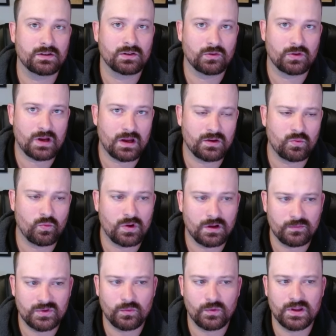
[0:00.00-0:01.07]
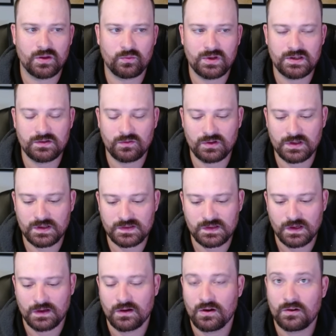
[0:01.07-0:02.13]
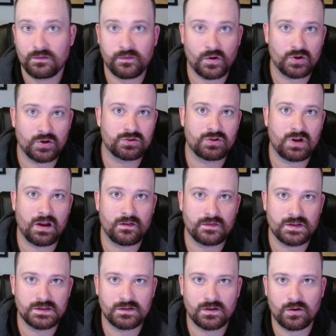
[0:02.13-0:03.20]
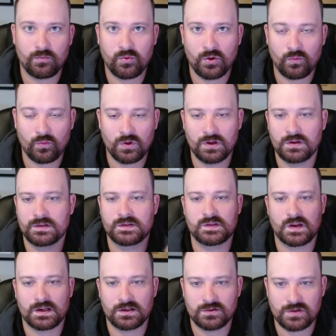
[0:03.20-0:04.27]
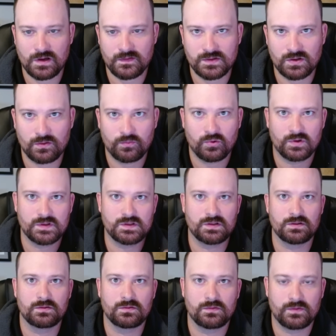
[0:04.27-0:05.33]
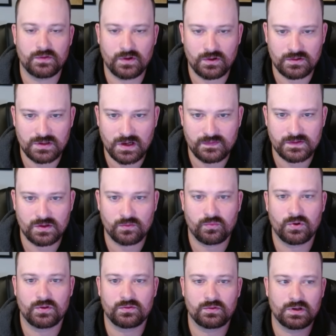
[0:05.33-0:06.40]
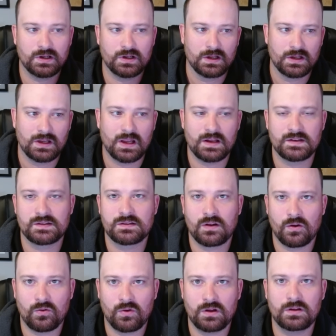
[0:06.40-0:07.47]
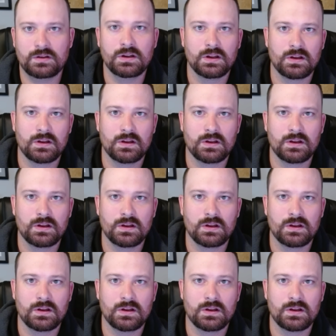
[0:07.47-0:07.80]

You can do it how you want. But the way that we do it is first draft is 0.1, second draft 0.2, third draft 0.3, and so on.